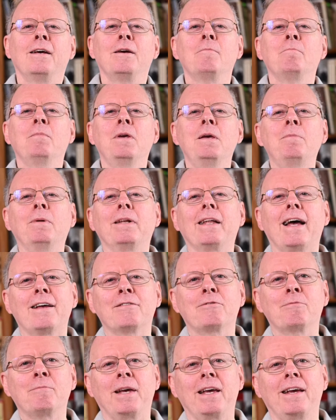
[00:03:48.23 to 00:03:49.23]
People
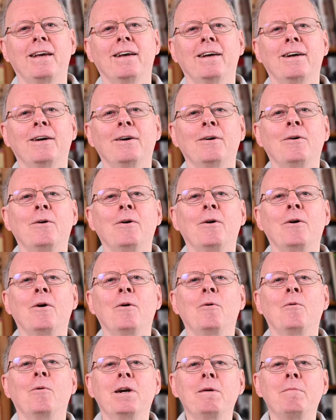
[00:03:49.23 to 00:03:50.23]
ask me,
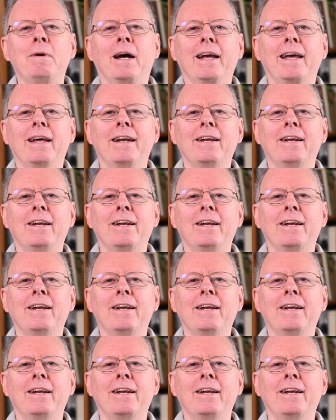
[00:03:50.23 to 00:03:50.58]
what am I going